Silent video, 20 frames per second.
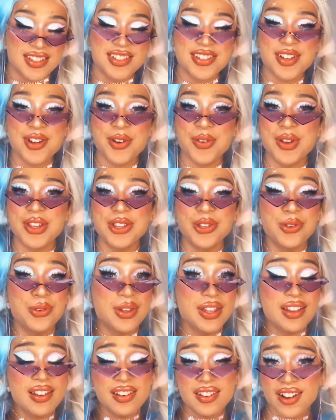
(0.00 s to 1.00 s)
So you
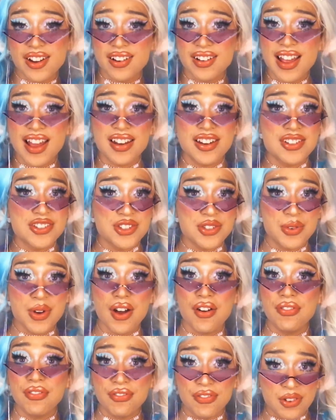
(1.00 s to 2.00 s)
can learn how to do a
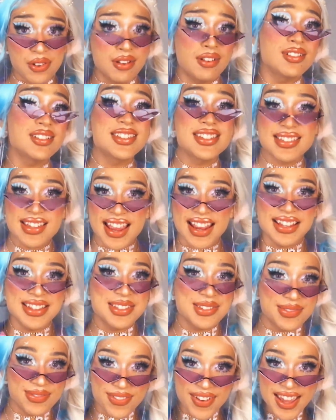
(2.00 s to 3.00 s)
full
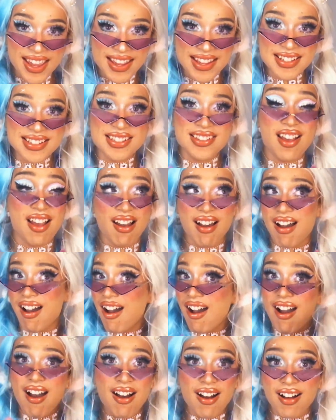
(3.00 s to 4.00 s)
Saints face
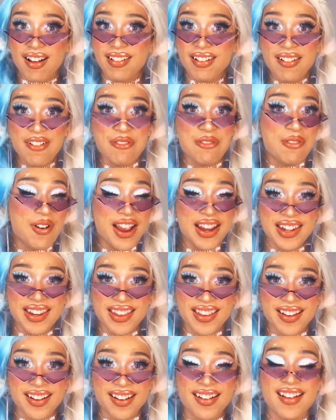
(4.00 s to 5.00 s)
all right
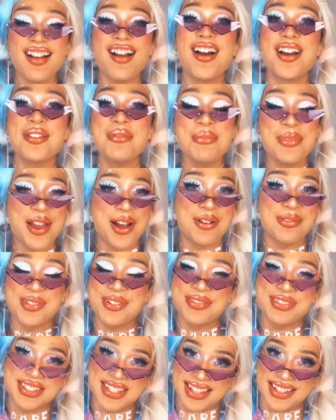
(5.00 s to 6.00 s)
here on Meow
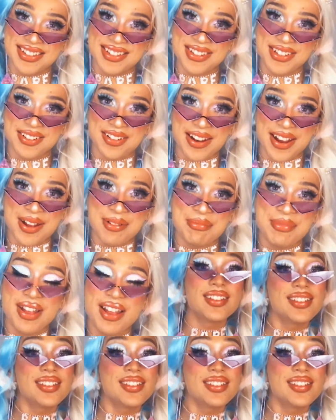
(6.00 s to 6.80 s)
Wolf's Instagram.